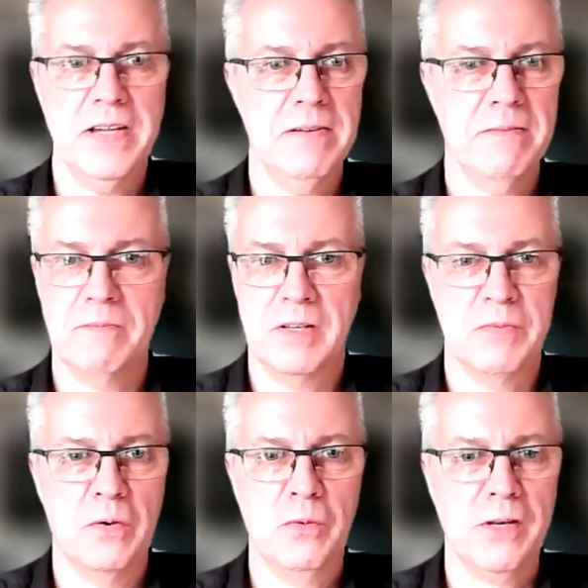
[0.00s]
okay
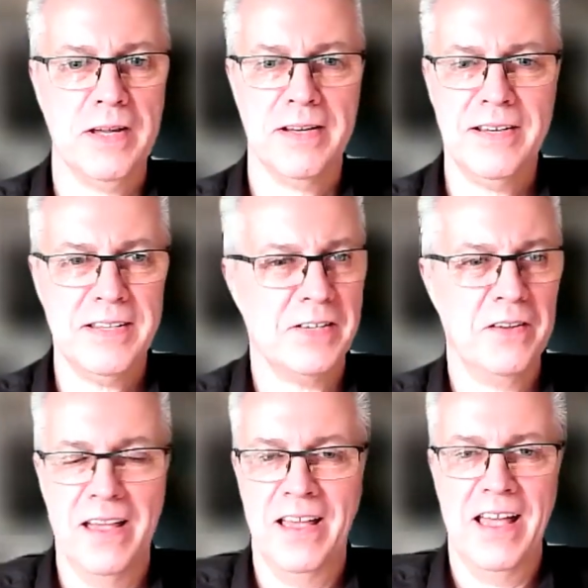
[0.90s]
as we're all learning.
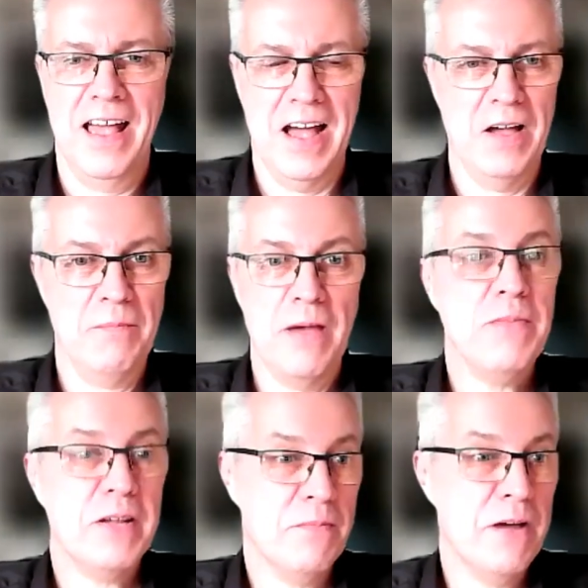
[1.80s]
So yeah, uh,
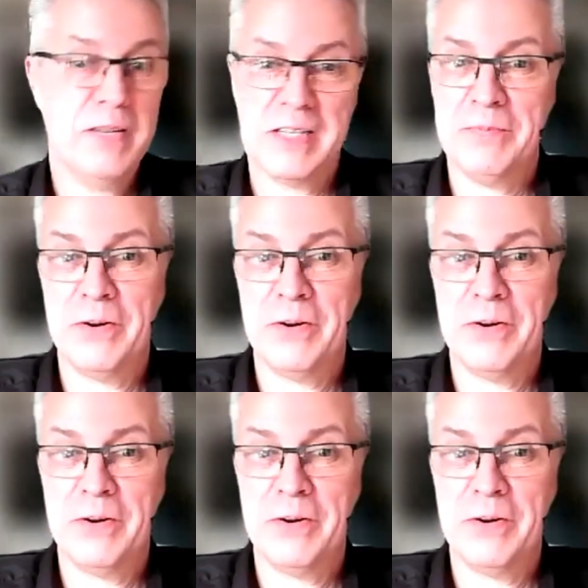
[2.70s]
maybe maybe